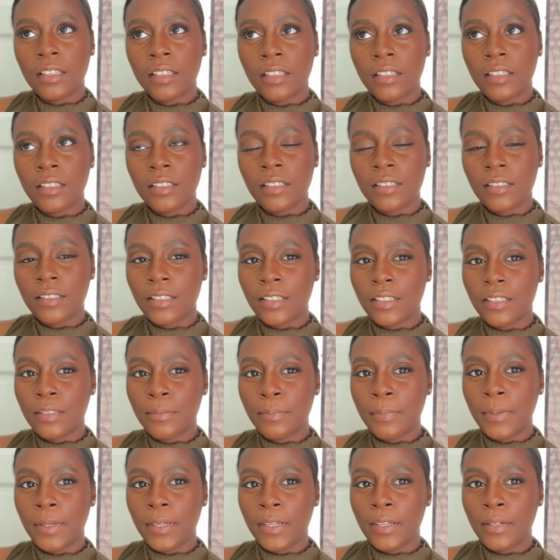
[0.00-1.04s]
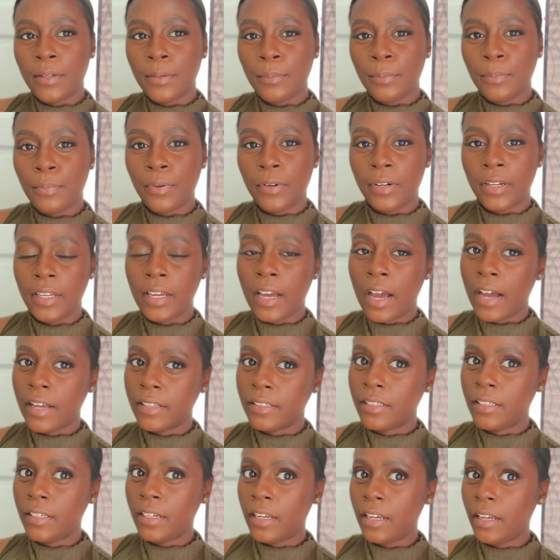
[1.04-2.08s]
since it's been pretty
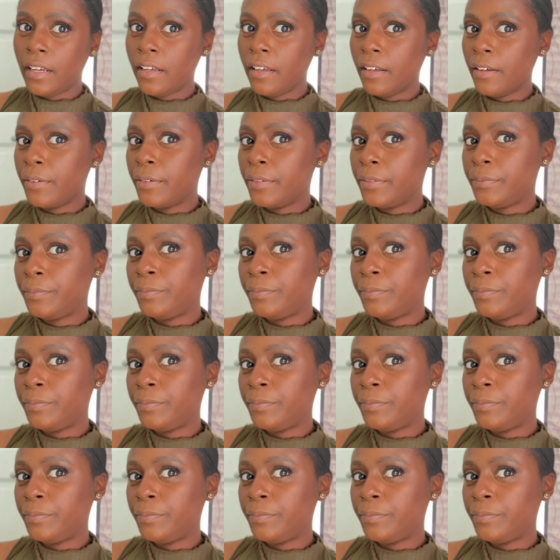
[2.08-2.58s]
hot today.